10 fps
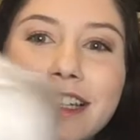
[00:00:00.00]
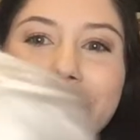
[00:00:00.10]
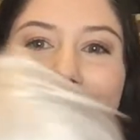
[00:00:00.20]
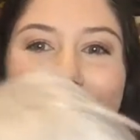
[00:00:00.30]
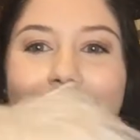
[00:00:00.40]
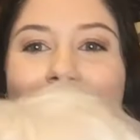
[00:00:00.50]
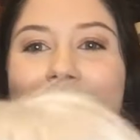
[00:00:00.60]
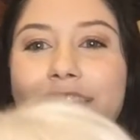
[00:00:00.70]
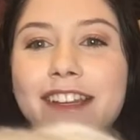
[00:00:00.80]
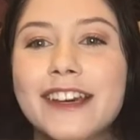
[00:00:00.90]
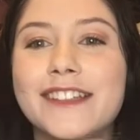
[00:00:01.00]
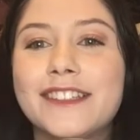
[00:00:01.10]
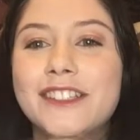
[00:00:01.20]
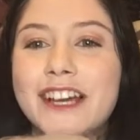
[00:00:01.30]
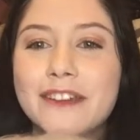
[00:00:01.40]
it goes like this and then it has the
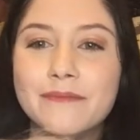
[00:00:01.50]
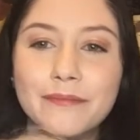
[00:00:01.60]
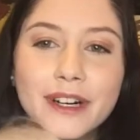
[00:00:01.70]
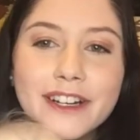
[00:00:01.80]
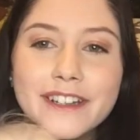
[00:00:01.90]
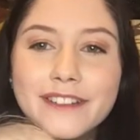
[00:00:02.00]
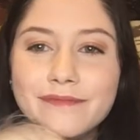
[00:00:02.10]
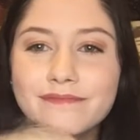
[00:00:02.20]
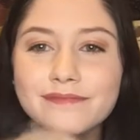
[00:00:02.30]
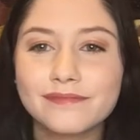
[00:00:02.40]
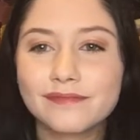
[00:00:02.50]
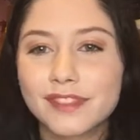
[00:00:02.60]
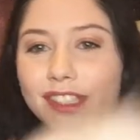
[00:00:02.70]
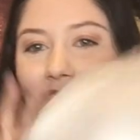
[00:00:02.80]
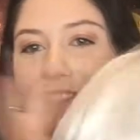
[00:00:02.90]
giant bun
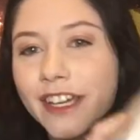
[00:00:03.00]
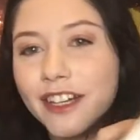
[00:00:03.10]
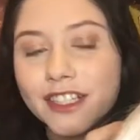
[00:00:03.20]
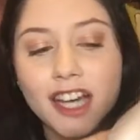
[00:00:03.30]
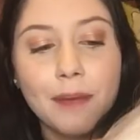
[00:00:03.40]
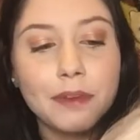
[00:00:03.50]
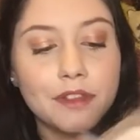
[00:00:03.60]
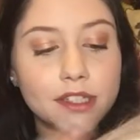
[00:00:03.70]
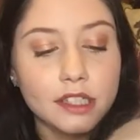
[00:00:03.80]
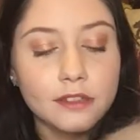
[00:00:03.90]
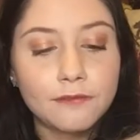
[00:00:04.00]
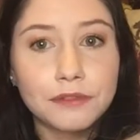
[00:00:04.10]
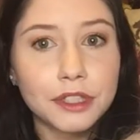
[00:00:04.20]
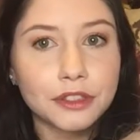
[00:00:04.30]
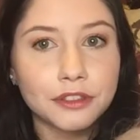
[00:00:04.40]
right here on top. And this is
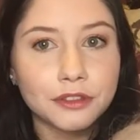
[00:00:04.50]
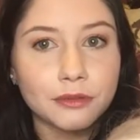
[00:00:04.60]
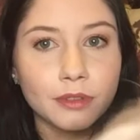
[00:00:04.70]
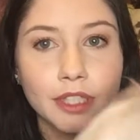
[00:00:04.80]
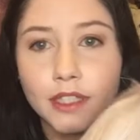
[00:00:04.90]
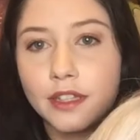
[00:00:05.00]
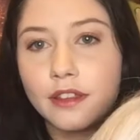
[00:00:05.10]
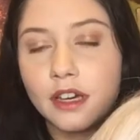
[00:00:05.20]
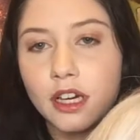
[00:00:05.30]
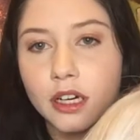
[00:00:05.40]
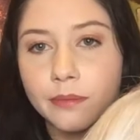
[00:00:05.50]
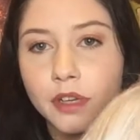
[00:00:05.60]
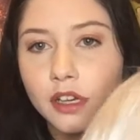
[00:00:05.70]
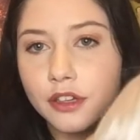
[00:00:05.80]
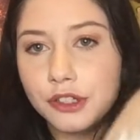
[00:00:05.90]
filled with um,
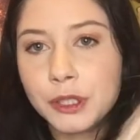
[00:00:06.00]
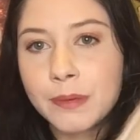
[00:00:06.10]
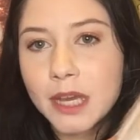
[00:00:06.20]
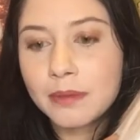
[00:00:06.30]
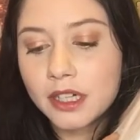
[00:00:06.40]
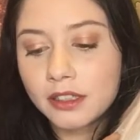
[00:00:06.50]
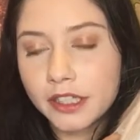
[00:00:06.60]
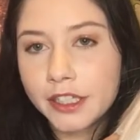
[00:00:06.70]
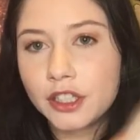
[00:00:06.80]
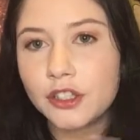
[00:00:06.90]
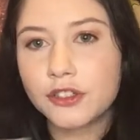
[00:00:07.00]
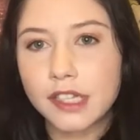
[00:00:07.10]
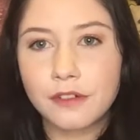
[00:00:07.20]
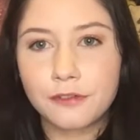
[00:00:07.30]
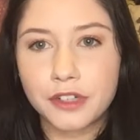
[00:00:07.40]
newspaper. Like, you know, there's
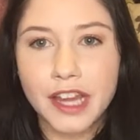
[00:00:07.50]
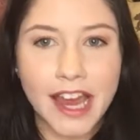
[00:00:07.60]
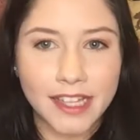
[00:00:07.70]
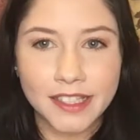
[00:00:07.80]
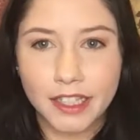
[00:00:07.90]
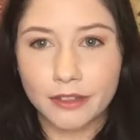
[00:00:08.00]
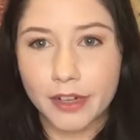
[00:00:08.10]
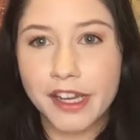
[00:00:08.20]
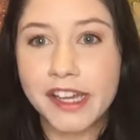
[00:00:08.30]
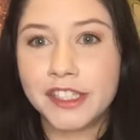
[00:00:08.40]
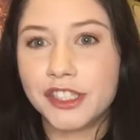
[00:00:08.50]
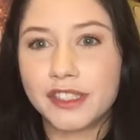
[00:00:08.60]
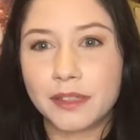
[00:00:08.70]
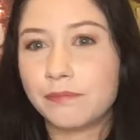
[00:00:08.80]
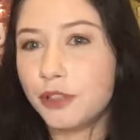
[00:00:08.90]
like free ads that like Rite Aid just
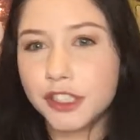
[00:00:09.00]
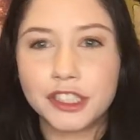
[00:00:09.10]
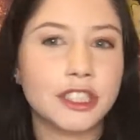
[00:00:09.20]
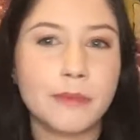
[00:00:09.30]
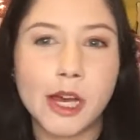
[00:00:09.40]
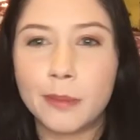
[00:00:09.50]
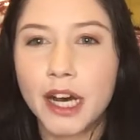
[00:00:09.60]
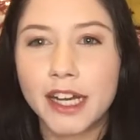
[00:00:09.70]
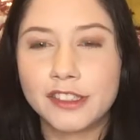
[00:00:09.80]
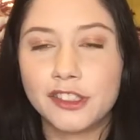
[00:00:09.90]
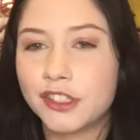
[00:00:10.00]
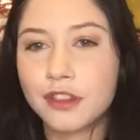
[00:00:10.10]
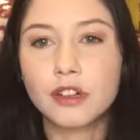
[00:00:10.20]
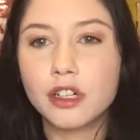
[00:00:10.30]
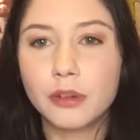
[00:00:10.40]
like puts in your mailbox and you just
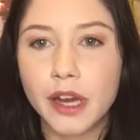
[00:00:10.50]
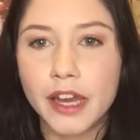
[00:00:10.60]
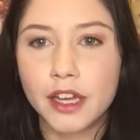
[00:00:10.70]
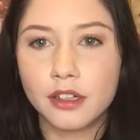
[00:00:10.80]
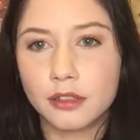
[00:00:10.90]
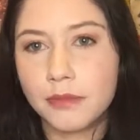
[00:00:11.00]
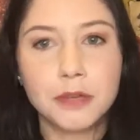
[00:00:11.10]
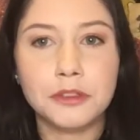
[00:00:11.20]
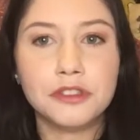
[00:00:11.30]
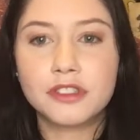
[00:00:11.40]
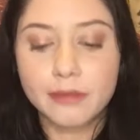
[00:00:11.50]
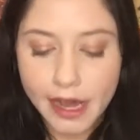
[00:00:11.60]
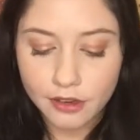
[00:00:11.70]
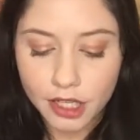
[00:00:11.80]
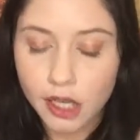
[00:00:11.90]
throw away or maybe use them.
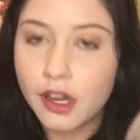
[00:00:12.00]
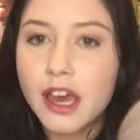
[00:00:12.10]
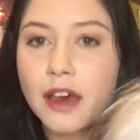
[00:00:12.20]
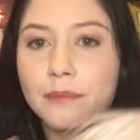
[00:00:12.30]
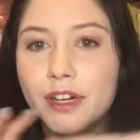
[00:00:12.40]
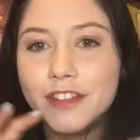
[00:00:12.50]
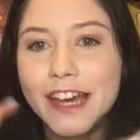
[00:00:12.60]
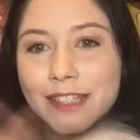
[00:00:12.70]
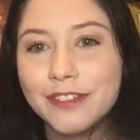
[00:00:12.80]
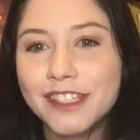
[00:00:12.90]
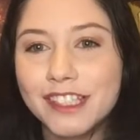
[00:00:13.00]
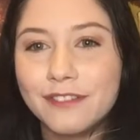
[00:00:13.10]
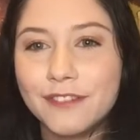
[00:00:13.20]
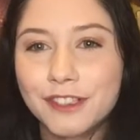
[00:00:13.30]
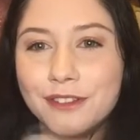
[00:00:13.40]
I don't know. But that's what this is
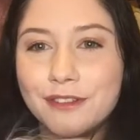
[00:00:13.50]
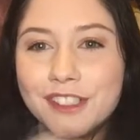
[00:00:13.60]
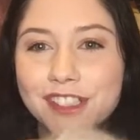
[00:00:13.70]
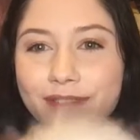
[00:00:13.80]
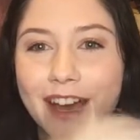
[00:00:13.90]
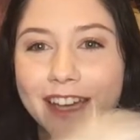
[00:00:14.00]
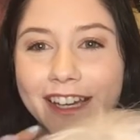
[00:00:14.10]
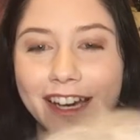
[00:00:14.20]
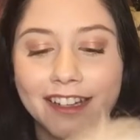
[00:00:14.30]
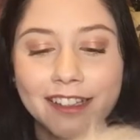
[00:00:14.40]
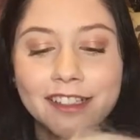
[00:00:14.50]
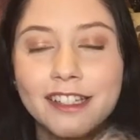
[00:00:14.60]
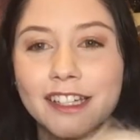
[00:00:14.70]
filled with, which is why it kind of